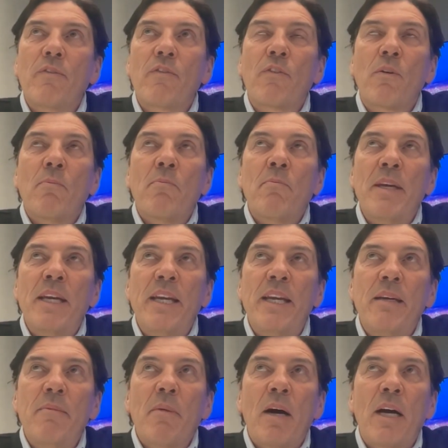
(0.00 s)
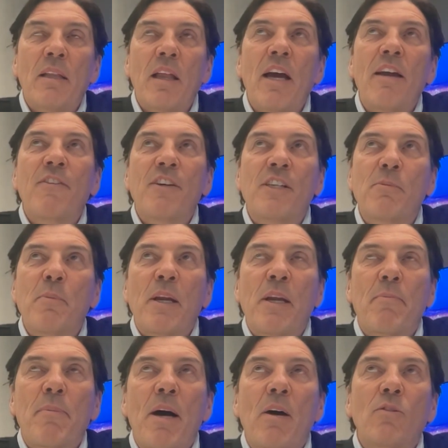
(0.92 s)
for me, my life has
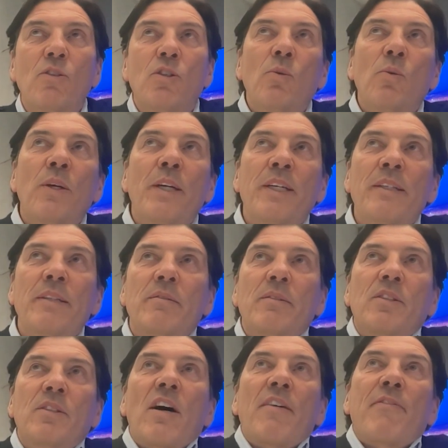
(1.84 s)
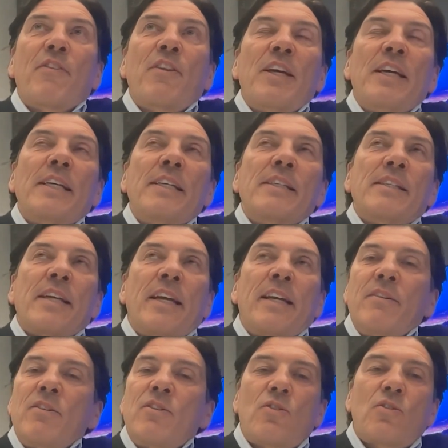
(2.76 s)
been about doing tough things
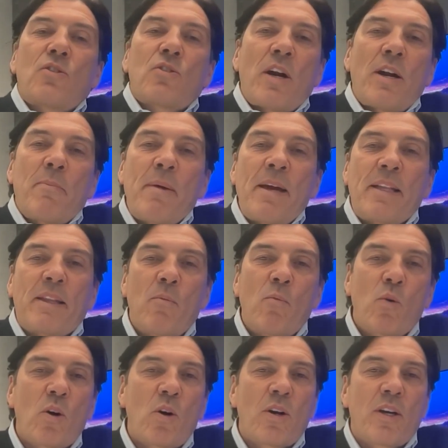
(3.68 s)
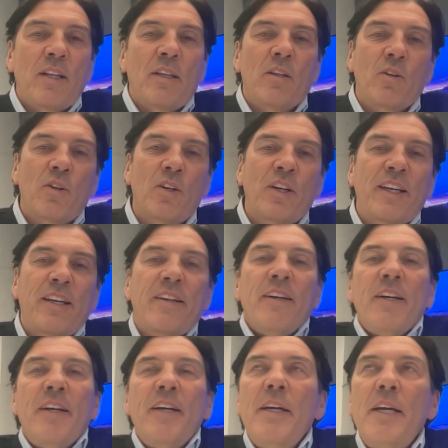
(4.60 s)
and trying to make them work and learning.